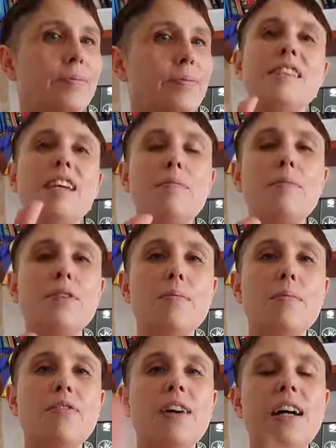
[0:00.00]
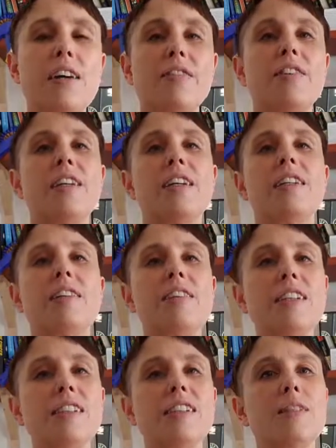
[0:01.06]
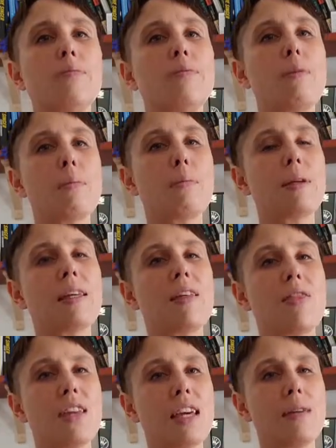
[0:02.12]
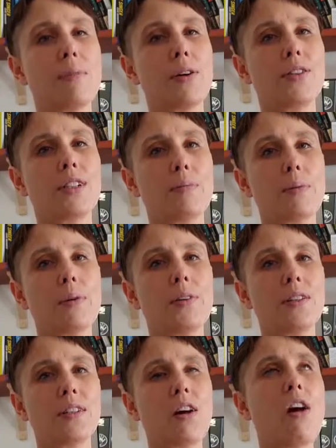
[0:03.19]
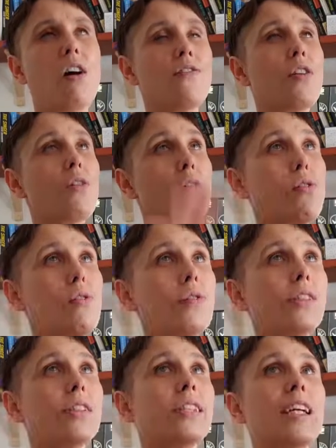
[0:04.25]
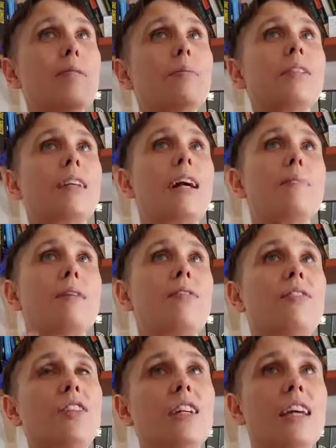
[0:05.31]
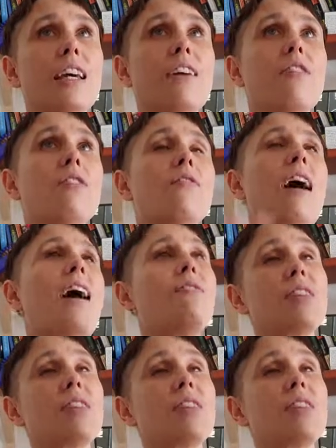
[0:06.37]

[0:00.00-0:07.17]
Tip number 5. Now, this is probably the most important of all the tips that I'm giving you here, or have ever